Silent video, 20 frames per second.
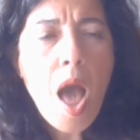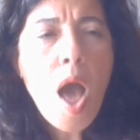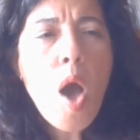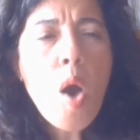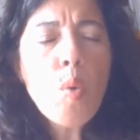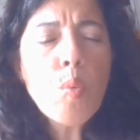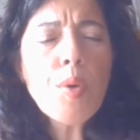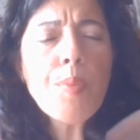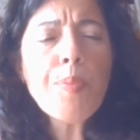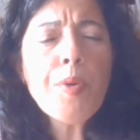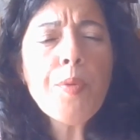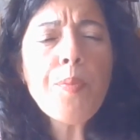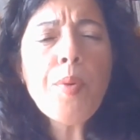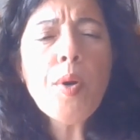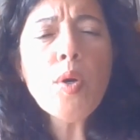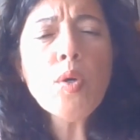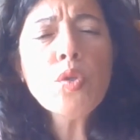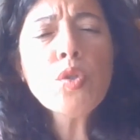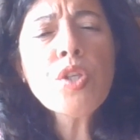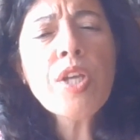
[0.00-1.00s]
We
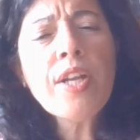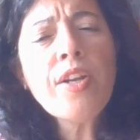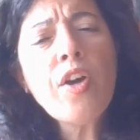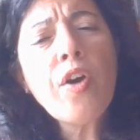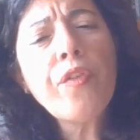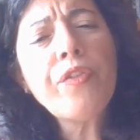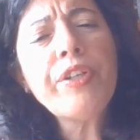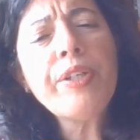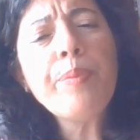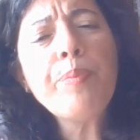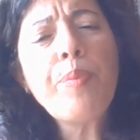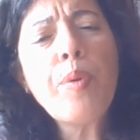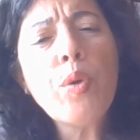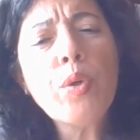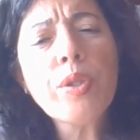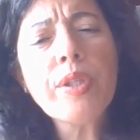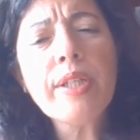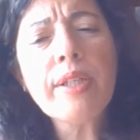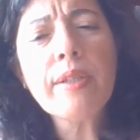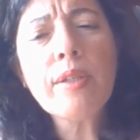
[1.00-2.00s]
propose another
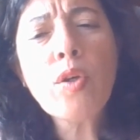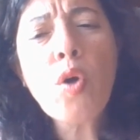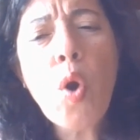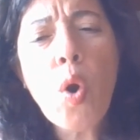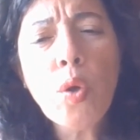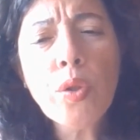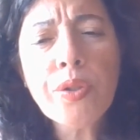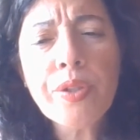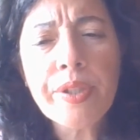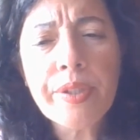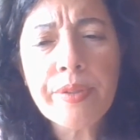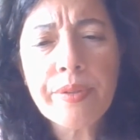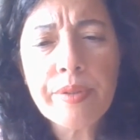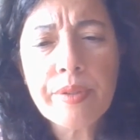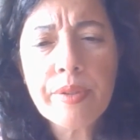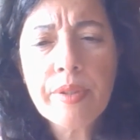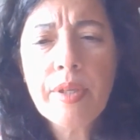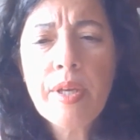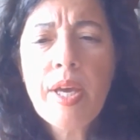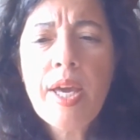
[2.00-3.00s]
important content
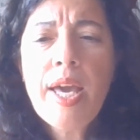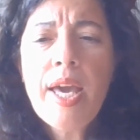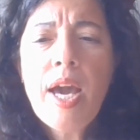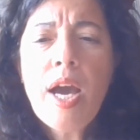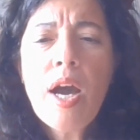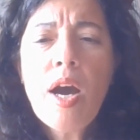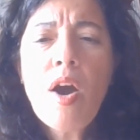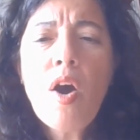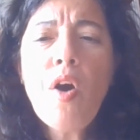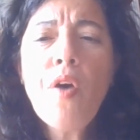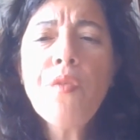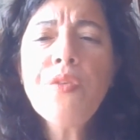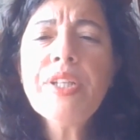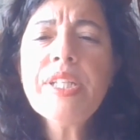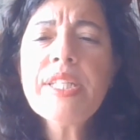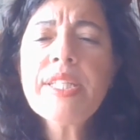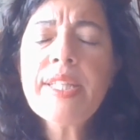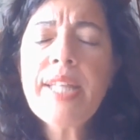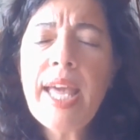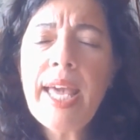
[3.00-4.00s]
of the
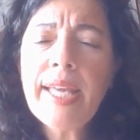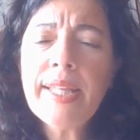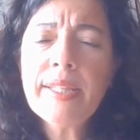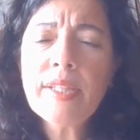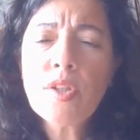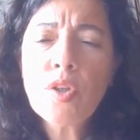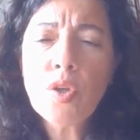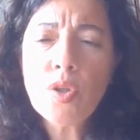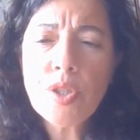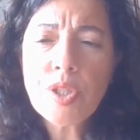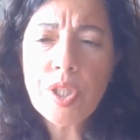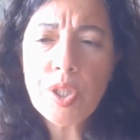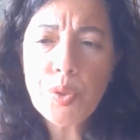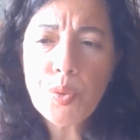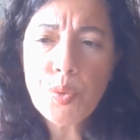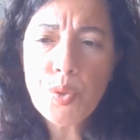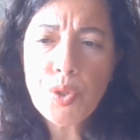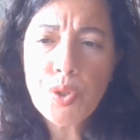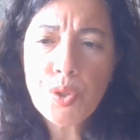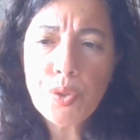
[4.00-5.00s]
state
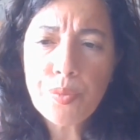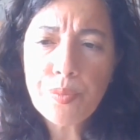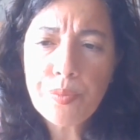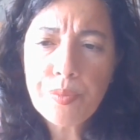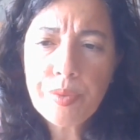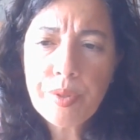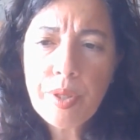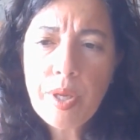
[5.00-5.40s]
constitution.